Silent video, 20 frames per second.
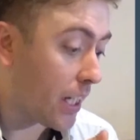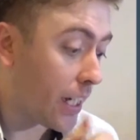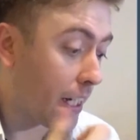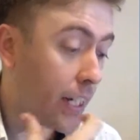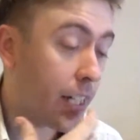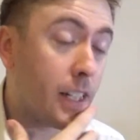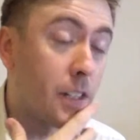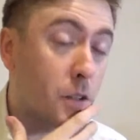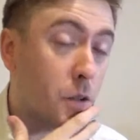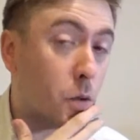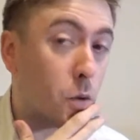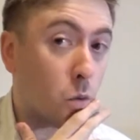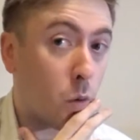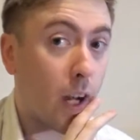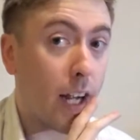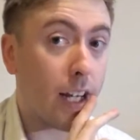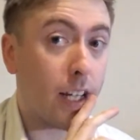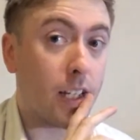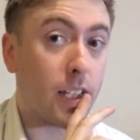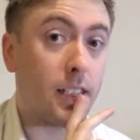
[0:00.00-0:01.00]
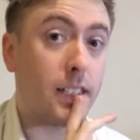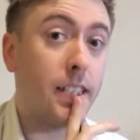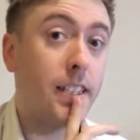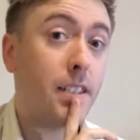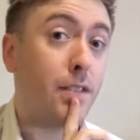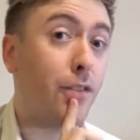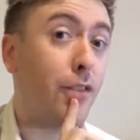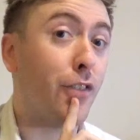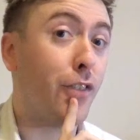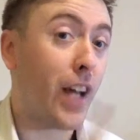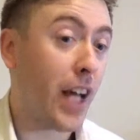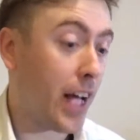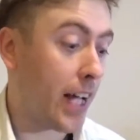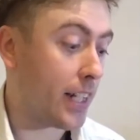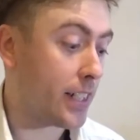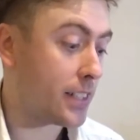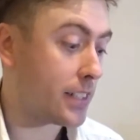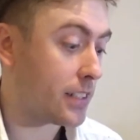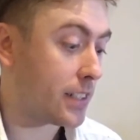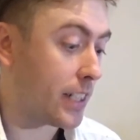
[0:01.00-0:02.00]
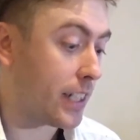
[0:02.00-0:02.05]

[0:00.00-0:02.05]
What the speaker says: He's great because he's fast.